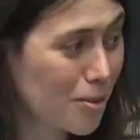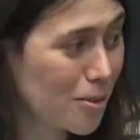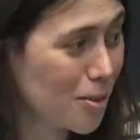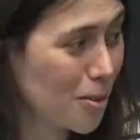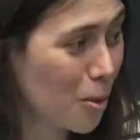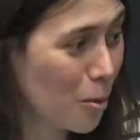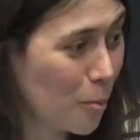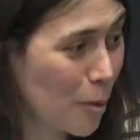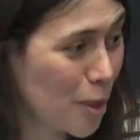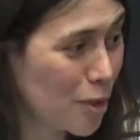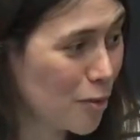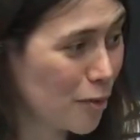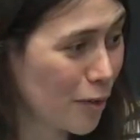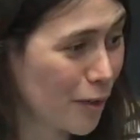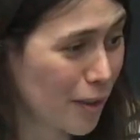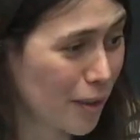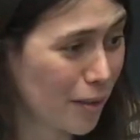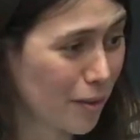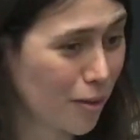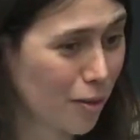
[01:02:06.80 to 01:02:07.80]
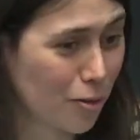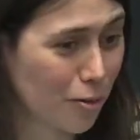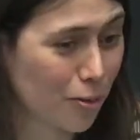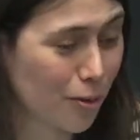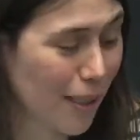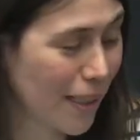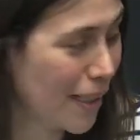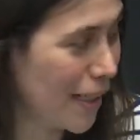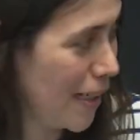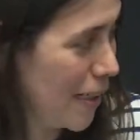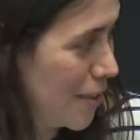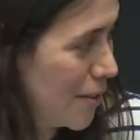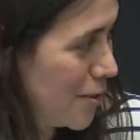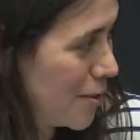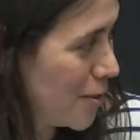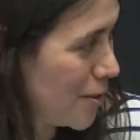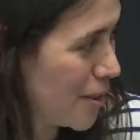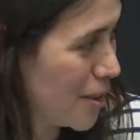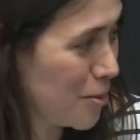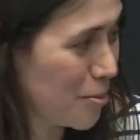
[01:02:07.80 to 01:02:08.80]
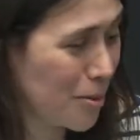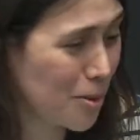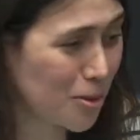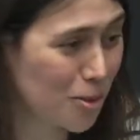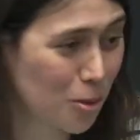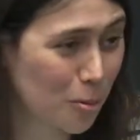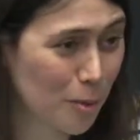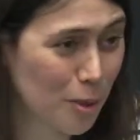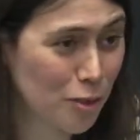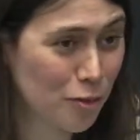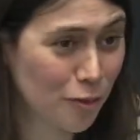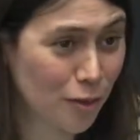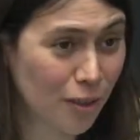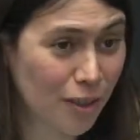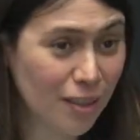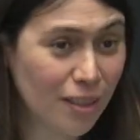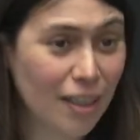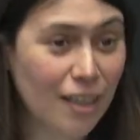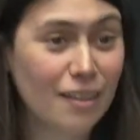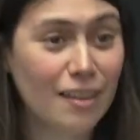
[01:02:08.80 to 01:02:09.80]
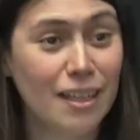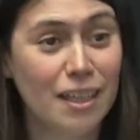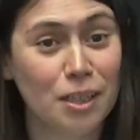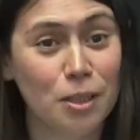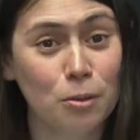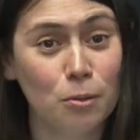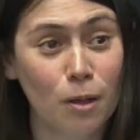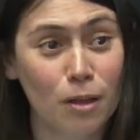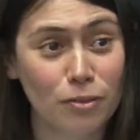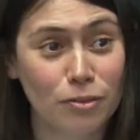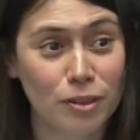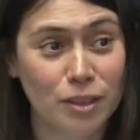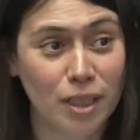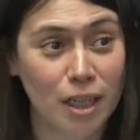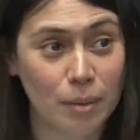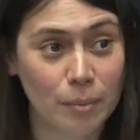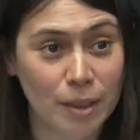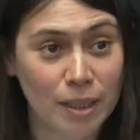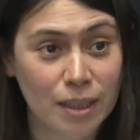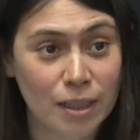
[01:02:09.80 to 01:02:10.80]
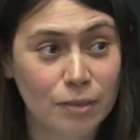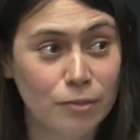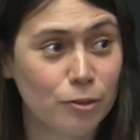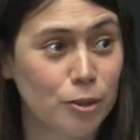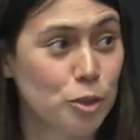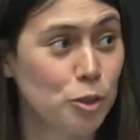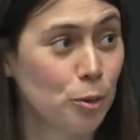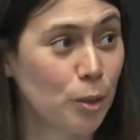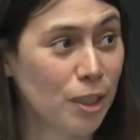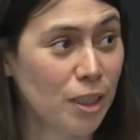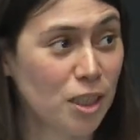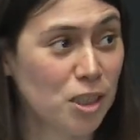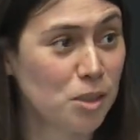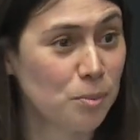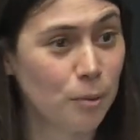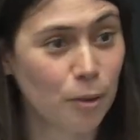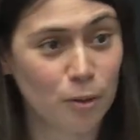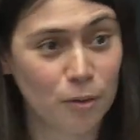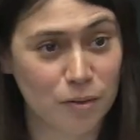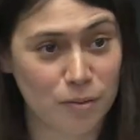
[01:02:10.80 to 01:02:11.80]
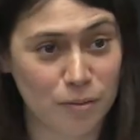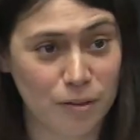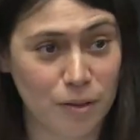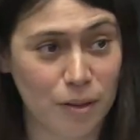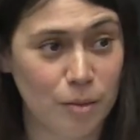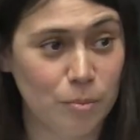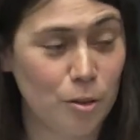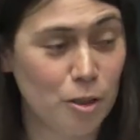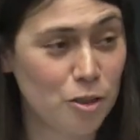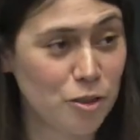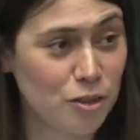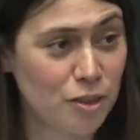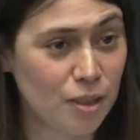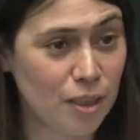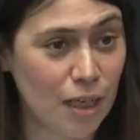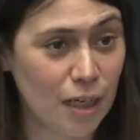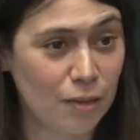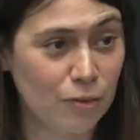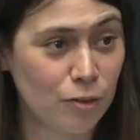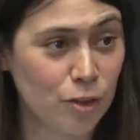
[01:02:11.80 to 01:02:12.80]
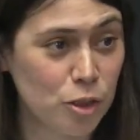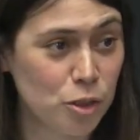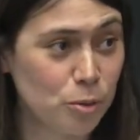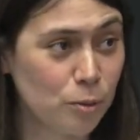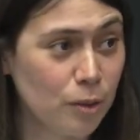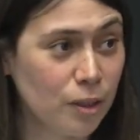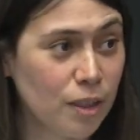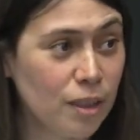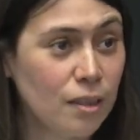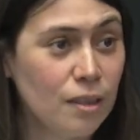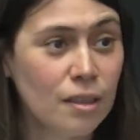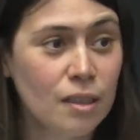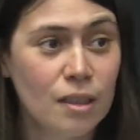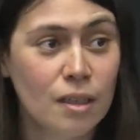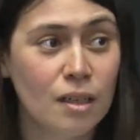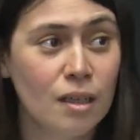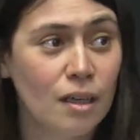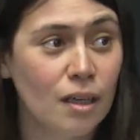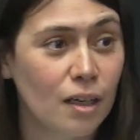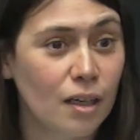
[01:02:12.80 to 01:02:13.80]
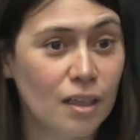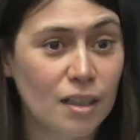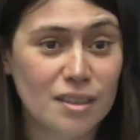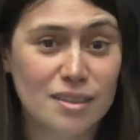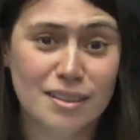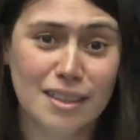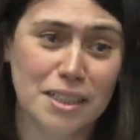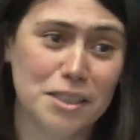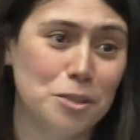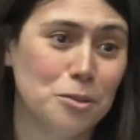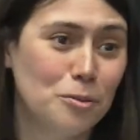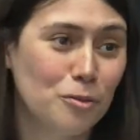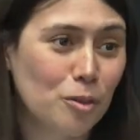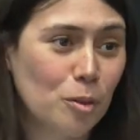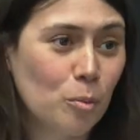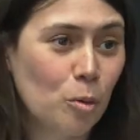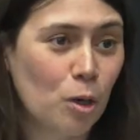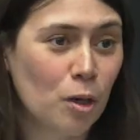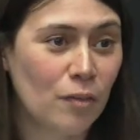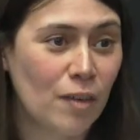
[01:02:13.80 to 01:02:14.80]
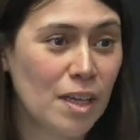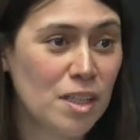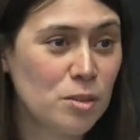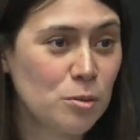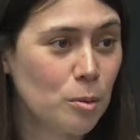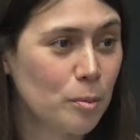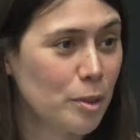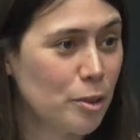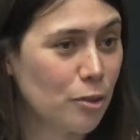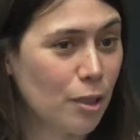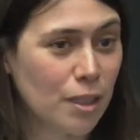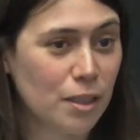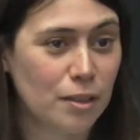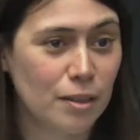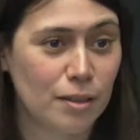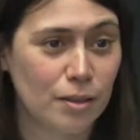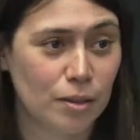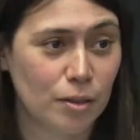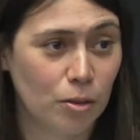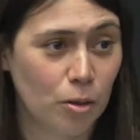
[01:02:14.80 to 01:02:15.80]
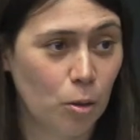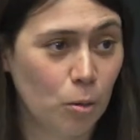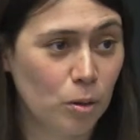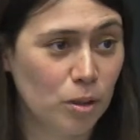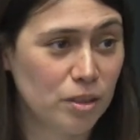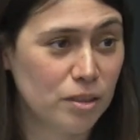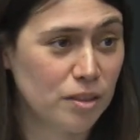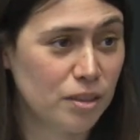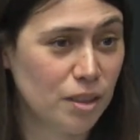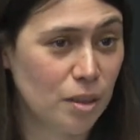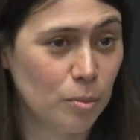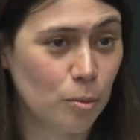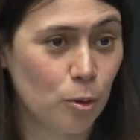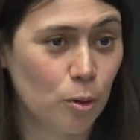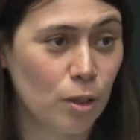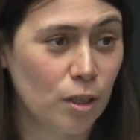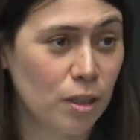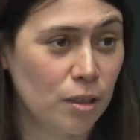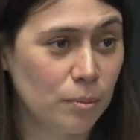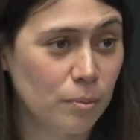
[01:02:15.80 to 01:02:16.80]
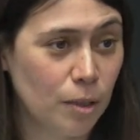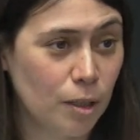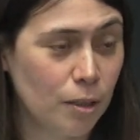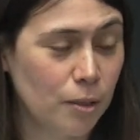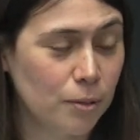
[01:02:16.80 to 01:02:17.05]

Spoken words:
so much for the great answers. This was so much fun. And thank you all for coming and for joining us both in person and virtually. Stay tuned for more events. We'll be trying to hold some more